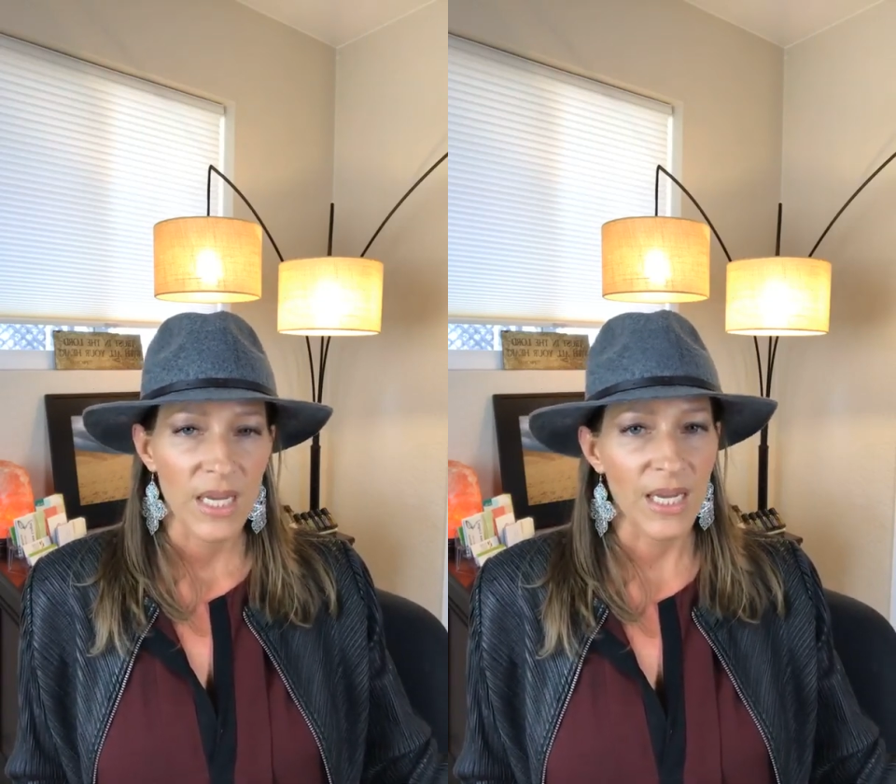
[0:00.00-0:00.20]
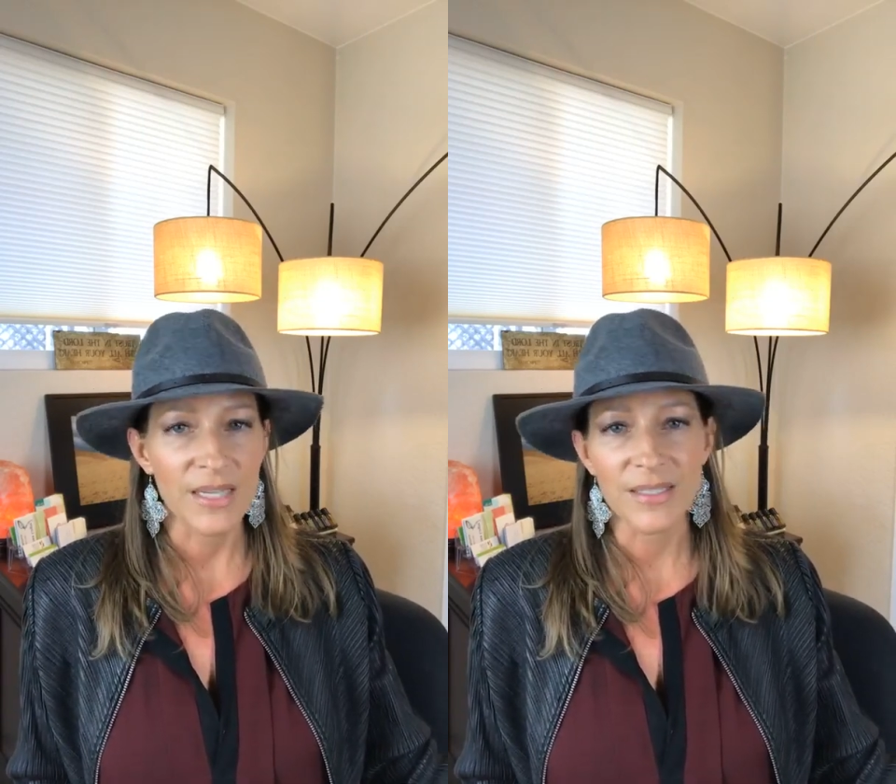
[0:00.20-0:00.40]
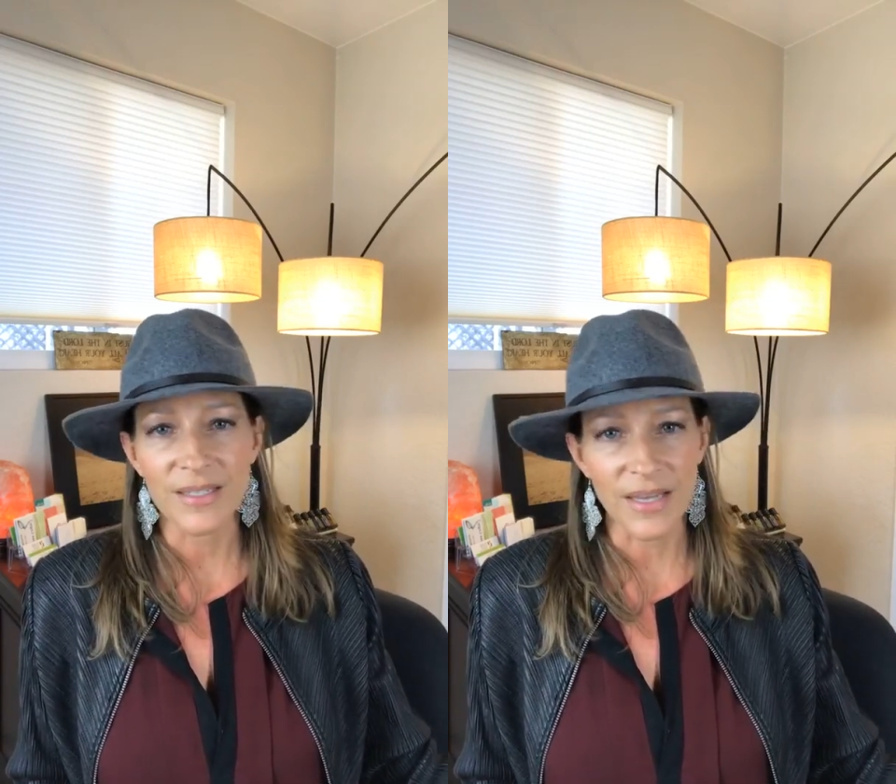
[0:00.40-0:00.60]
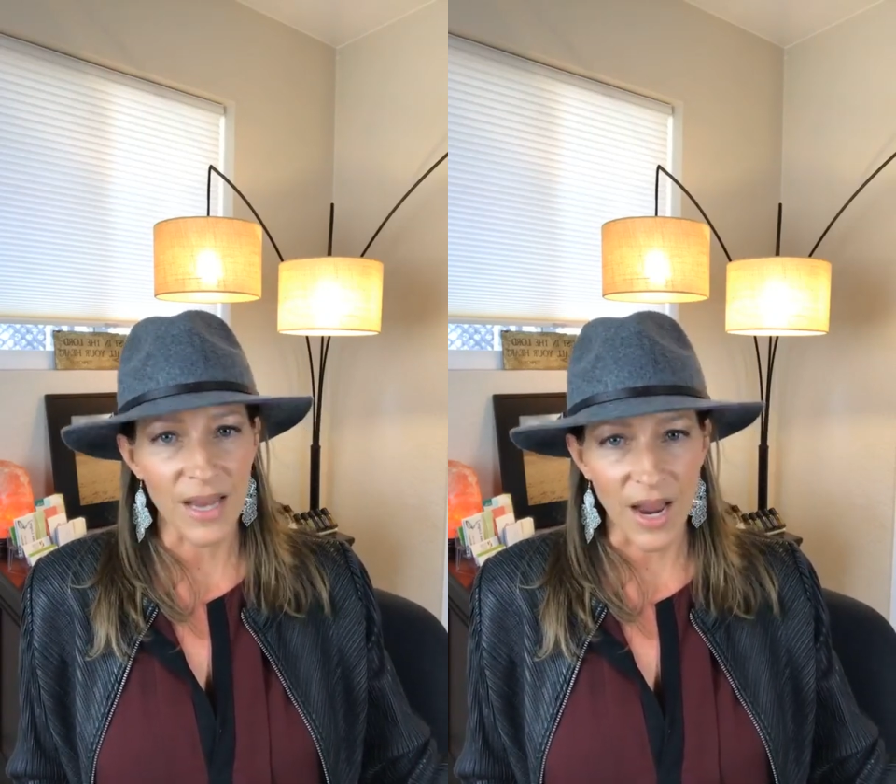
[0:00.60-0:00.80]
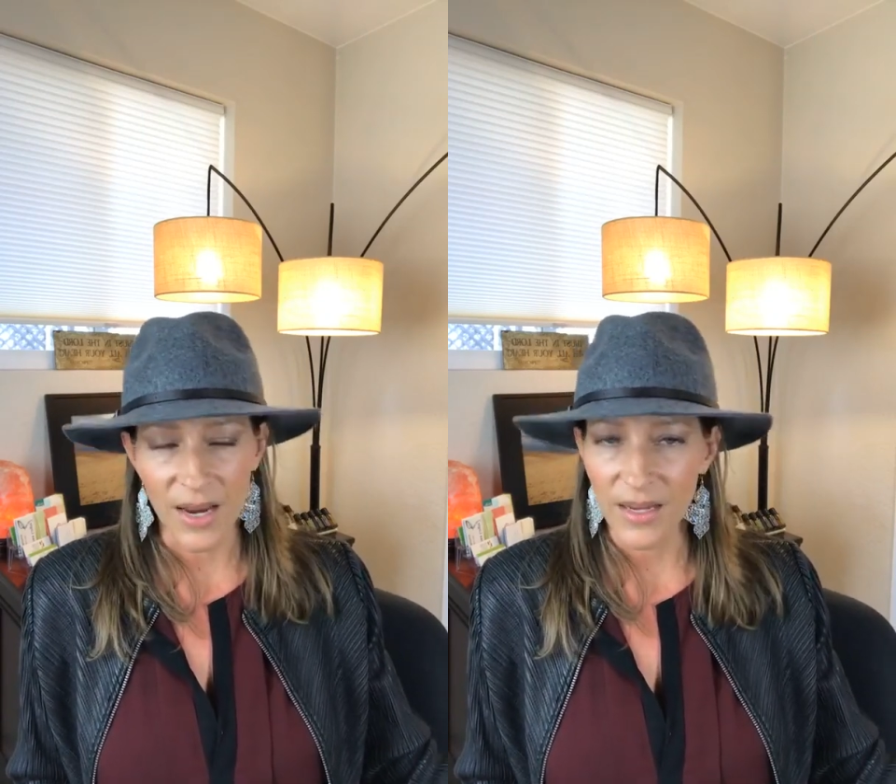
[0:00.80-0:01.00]
It is
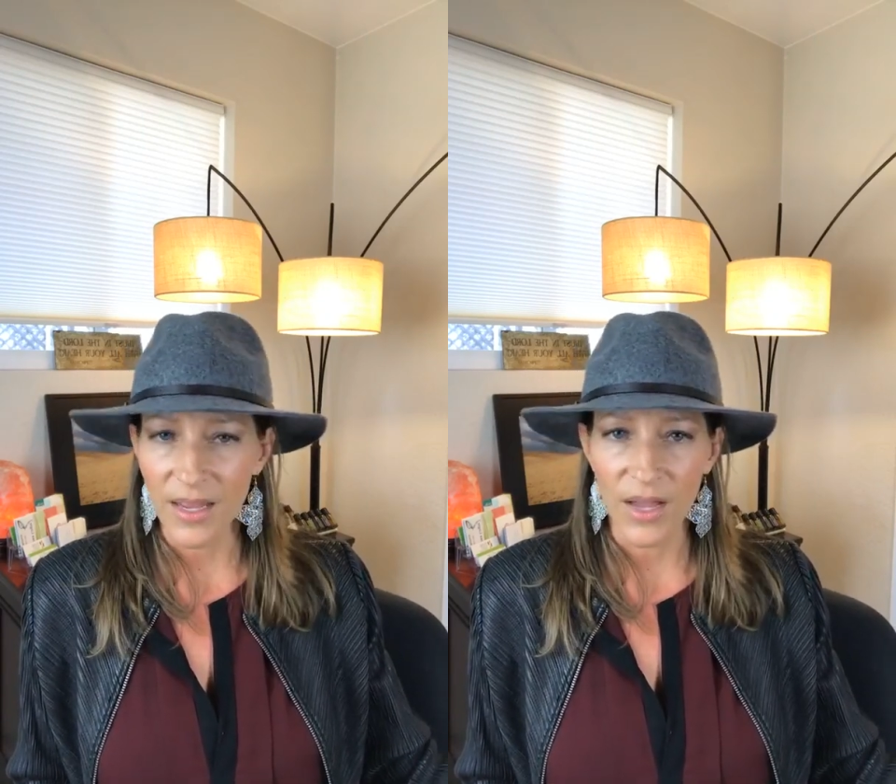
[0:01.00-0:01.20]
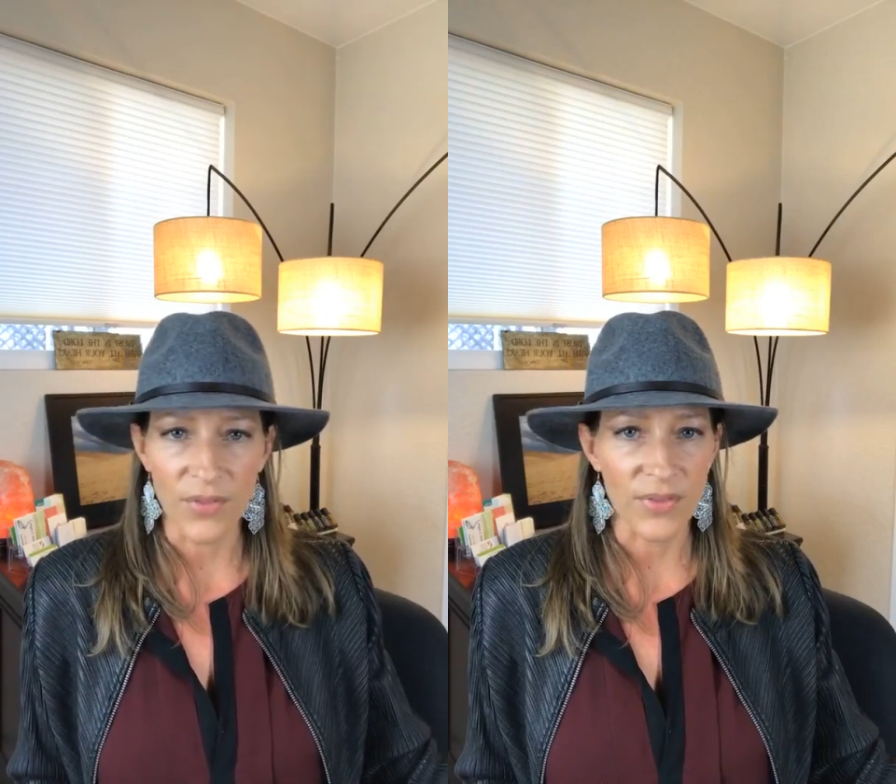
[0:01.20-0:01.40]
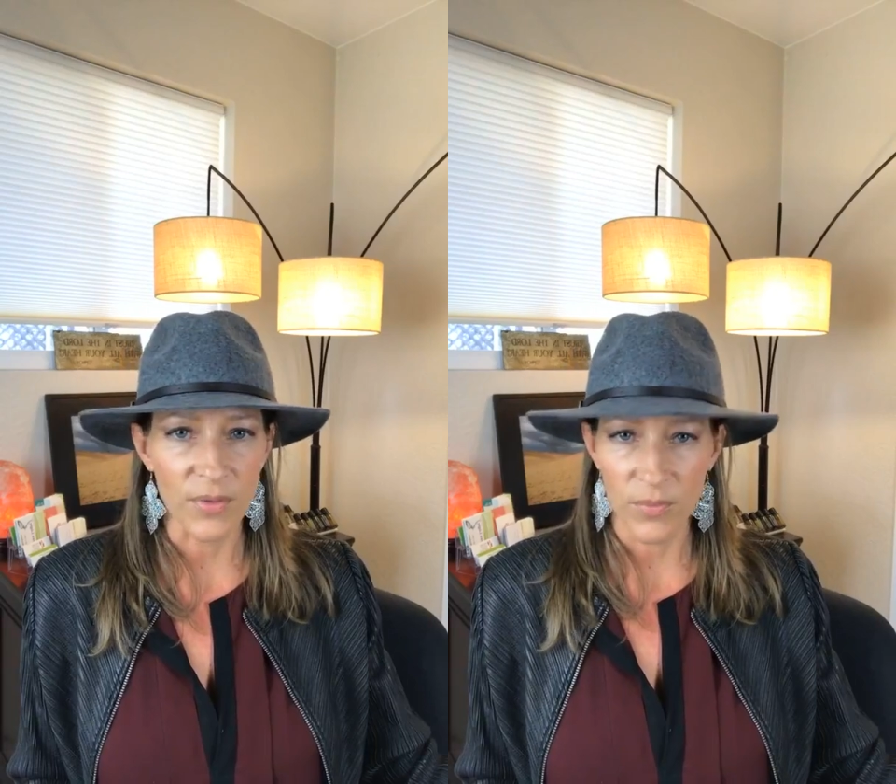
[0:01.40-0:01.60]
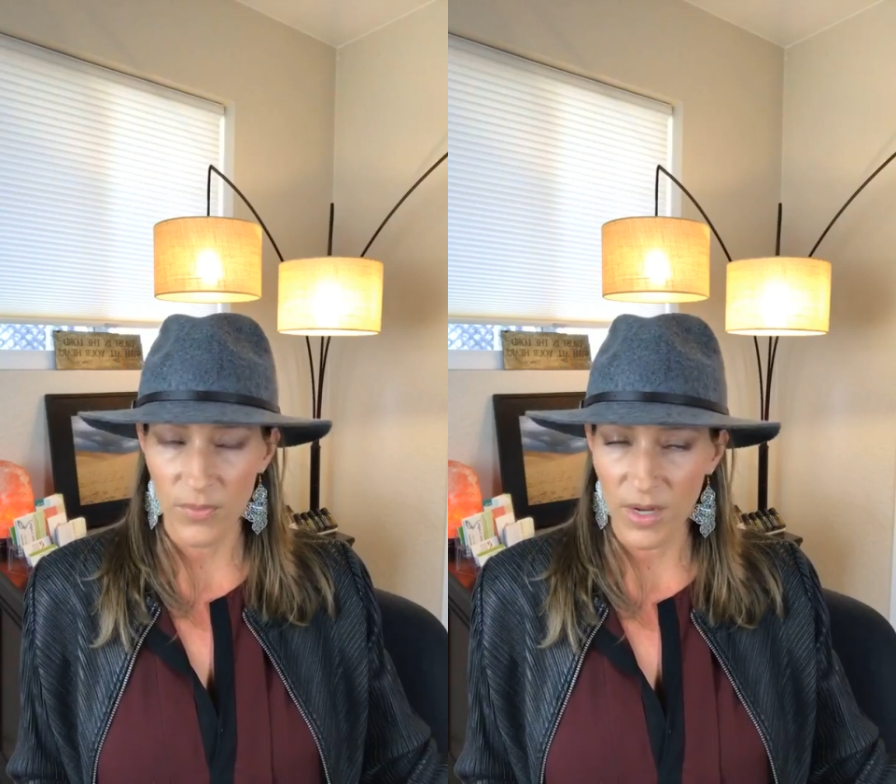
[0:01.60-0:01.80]
not a healthy